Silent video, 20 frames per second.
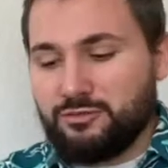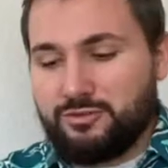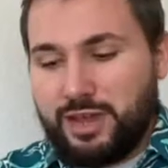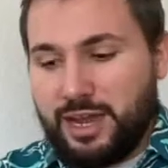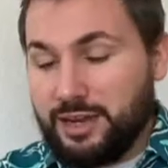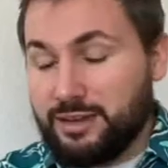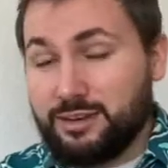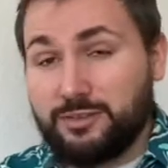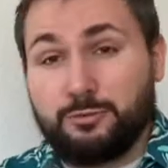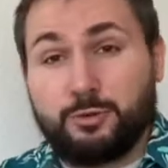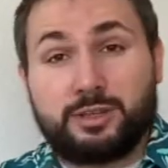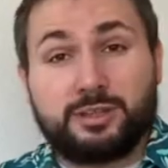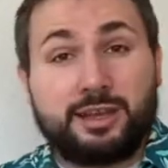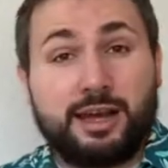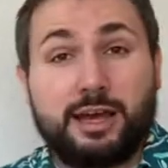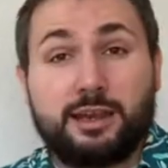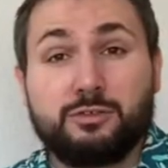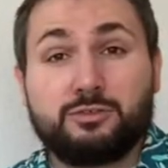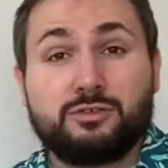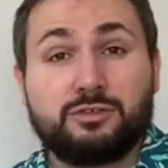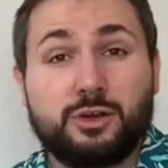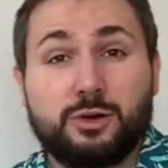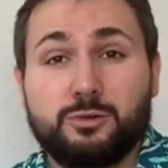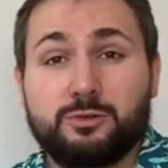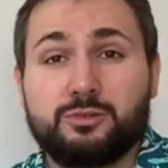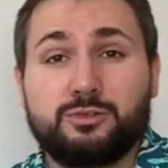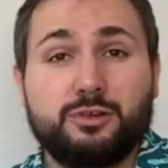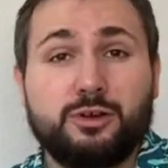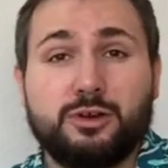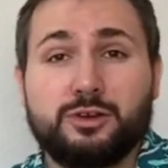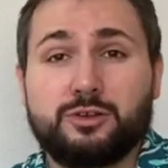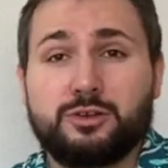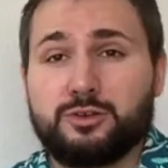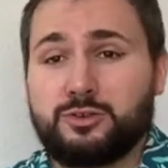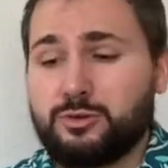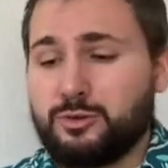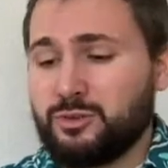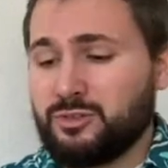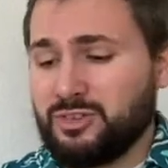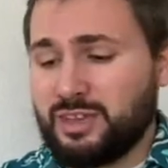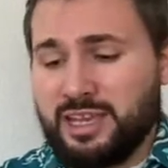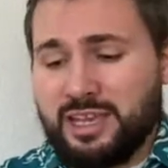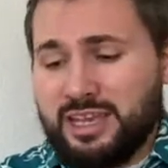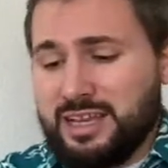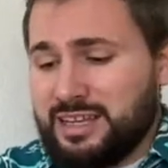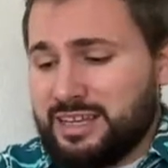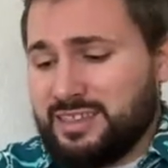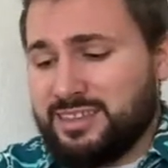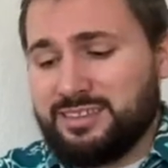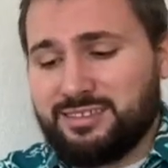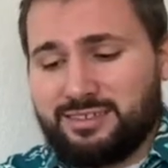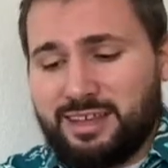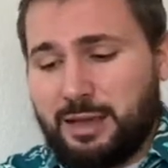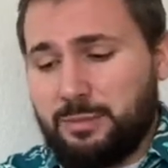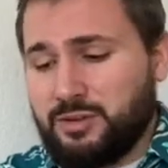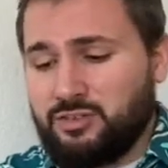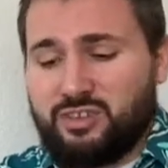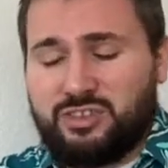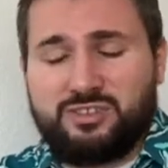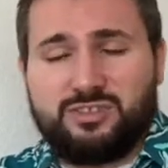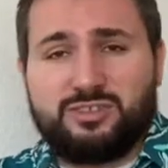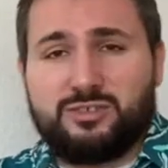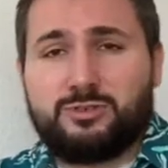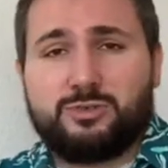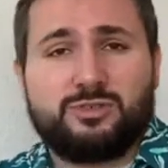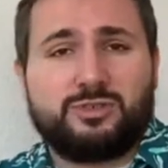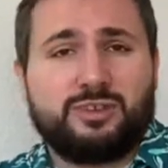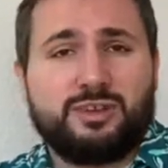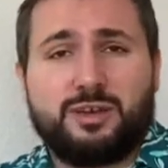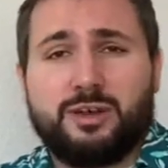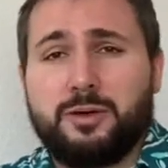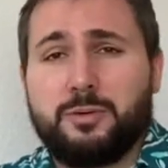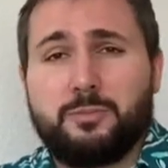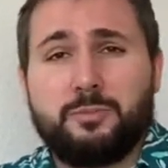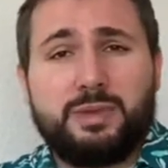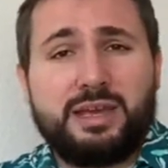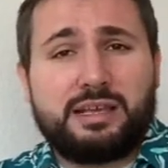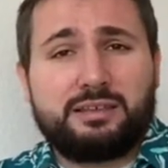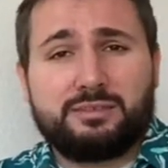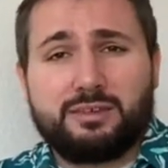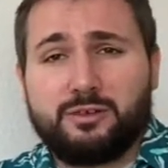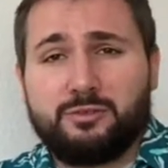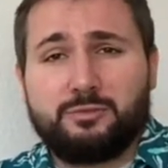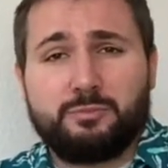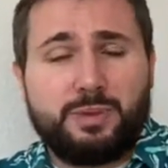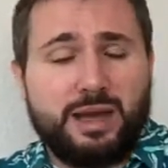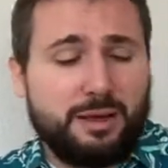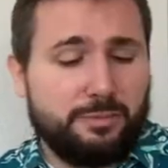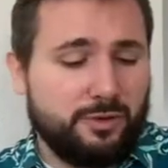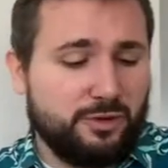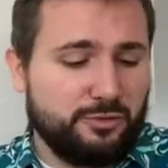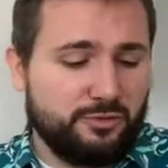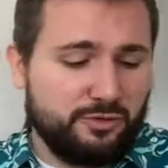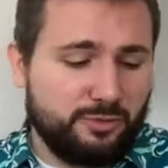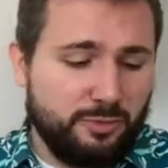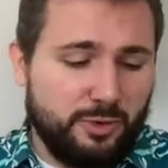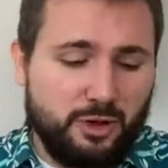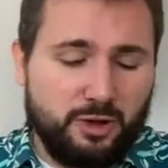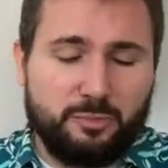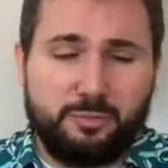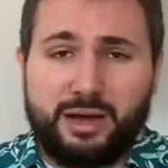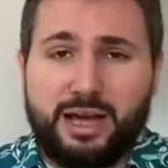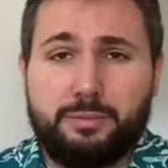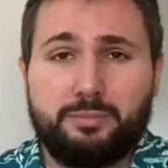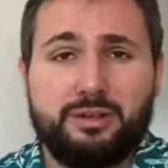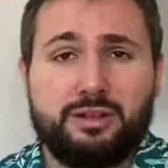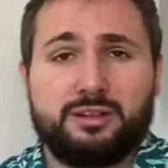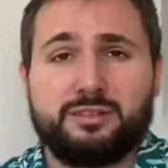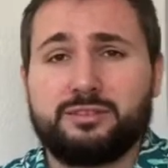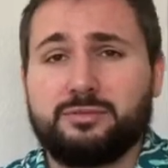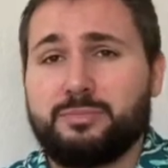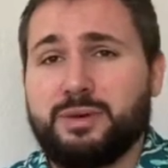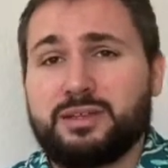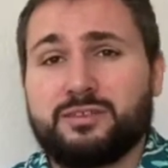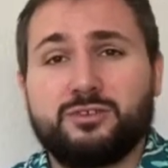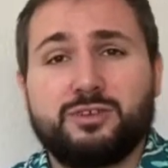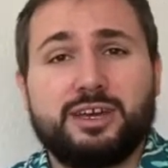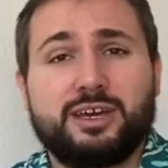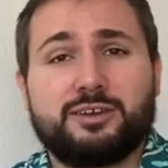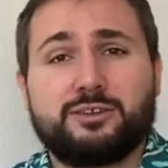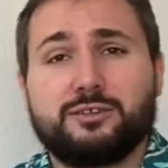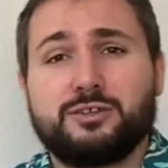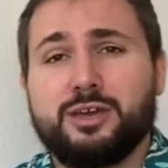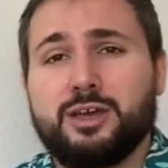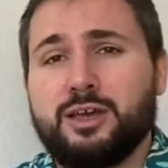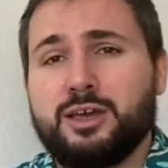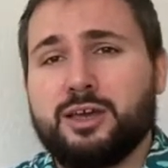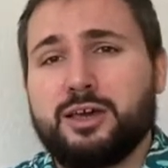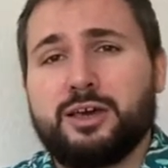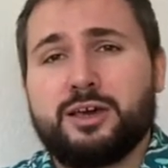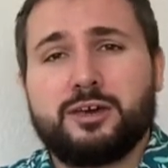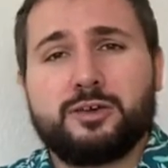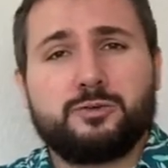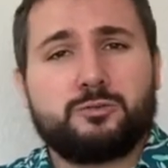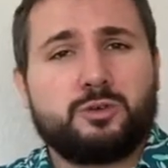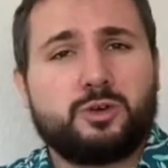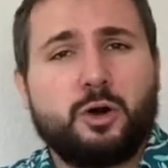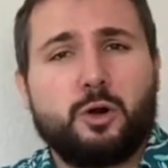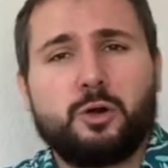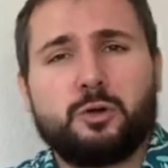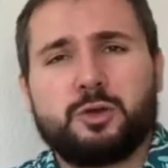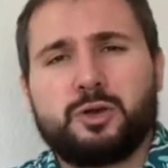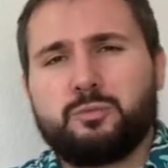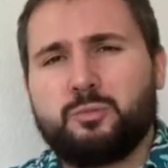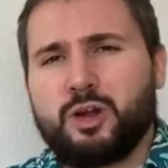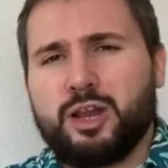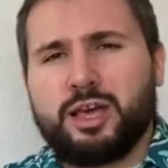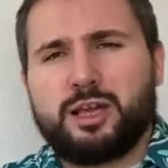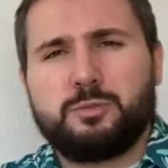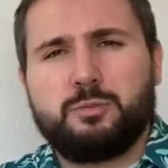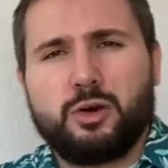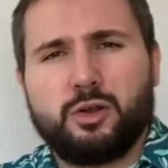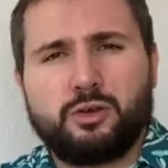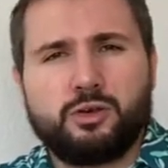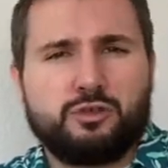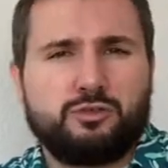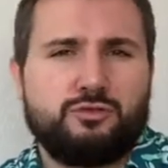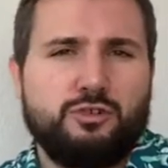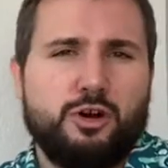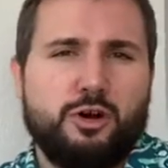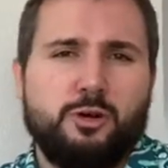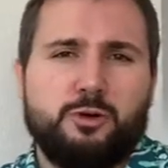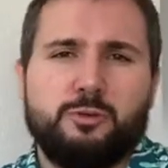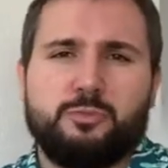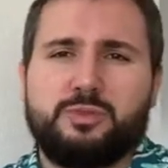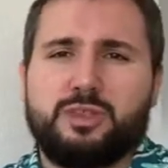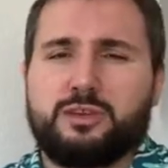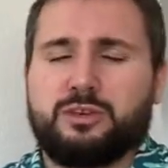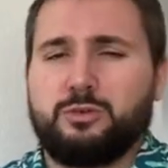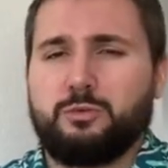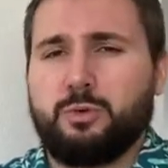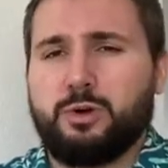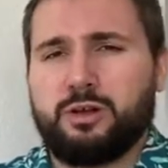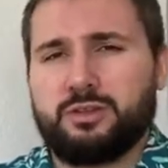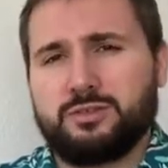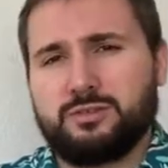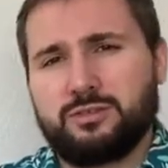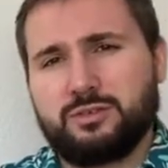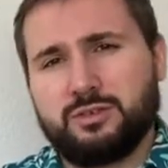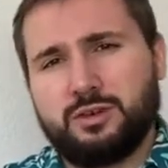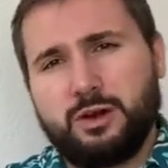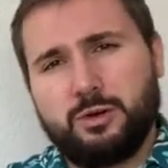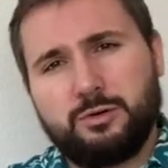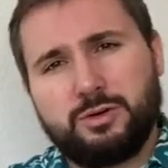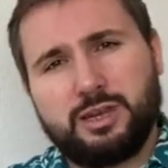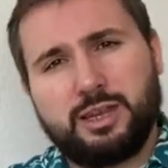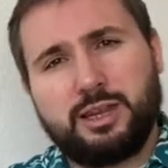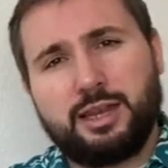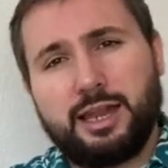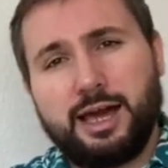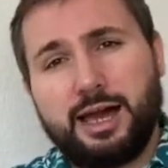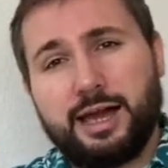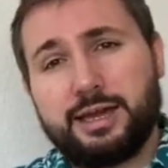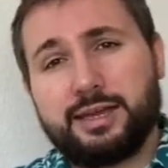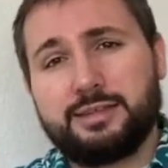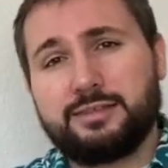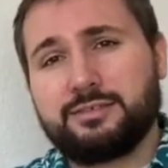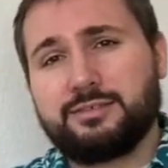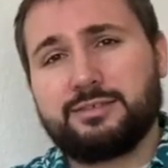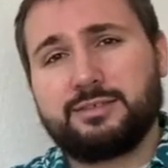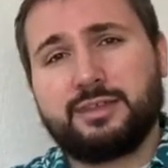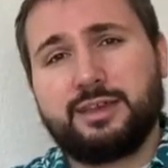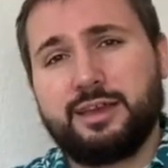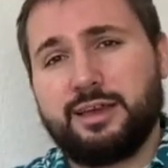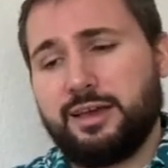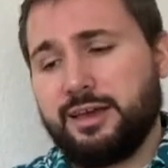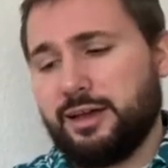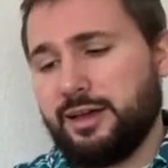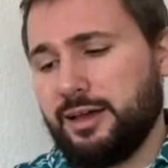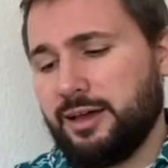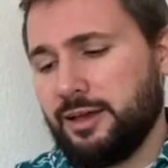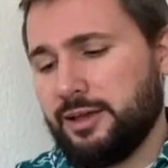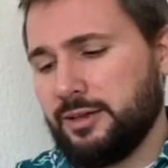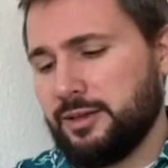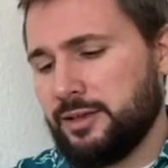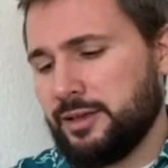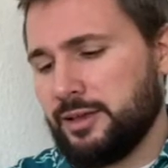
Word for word: creative what kind of stones you're going to use. This time I just used a mix of pebbles, small pebbles, but you can go more like monochrome, that you want only light uh,